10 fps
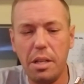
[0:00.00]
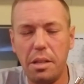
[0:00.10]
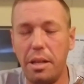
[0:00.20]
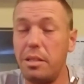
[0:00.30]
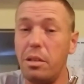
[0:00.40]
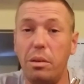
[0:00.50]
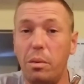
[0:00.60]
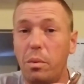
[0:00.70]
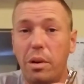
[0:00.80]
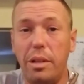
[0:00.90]
that's the only
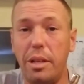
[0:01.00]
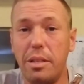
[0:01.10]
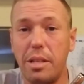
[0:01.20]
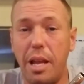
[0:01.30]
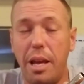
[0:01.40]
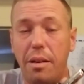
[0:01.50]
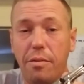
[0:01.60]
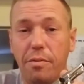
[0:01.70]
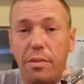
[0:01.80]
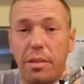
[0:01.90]
one that doesn't have
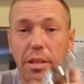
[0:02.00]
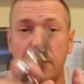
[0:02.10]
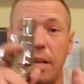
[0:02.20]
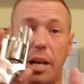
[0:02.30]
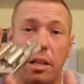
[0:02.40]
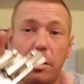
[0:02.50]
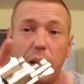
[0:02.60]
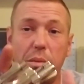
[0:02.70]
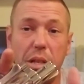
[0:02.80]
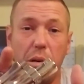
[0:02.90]
this style of
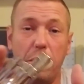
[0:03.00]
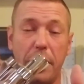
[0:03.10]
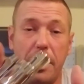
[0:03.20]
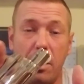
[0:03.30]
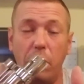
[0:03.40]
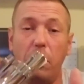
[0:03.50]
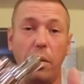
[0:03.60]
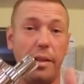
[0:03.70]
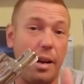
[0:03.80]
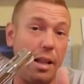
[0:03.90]
grips, and it'll be the only
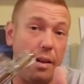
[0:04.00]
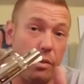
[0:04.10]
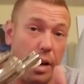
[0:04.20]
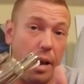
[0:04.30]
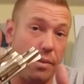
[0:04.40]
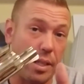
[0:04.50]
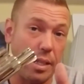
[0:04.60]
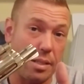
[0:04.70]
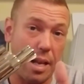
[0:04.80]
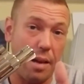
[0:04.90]
one that I'll ever have that
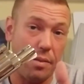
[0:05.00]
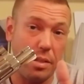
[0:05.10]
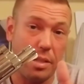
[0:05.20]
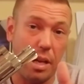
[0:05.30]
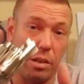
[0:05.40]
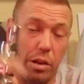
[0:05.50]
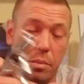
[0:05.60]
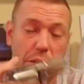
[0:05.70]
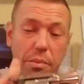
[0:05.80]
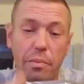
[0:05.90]
doesn't have this style of
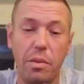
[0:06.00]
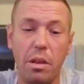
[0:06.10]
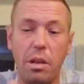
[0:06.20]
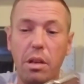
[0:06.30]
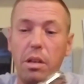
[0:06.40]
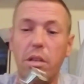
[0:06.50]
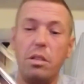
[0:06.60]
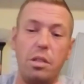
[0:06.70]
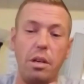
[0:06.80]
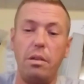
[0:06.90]
grips.
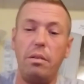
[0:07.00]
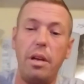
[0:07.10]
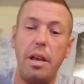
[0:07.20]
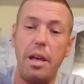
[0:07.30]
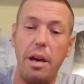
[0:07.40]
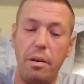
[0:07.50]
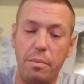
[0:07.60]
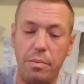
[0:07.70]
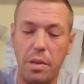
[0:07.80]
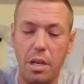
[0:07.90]
So anyhow,
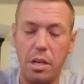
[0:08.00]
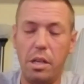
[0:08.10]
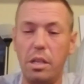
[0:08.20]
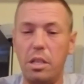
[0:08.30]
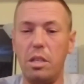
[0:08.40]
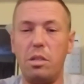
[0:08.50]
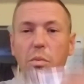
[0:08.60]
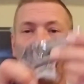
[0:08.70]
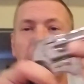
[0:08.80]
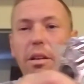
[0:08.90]
just
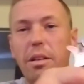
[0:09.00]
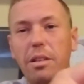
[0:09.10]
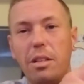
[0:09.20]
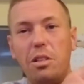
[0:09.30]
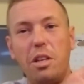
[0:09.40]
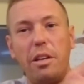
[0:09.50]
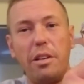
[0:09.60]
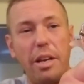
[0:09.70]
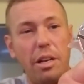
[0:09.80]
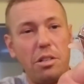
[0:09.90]
wanted to share the
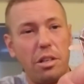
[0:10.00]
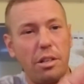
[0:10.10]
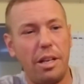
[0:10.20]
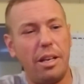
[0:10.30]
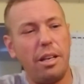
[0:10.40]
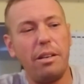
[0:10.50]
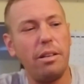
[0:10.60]
Derringer, and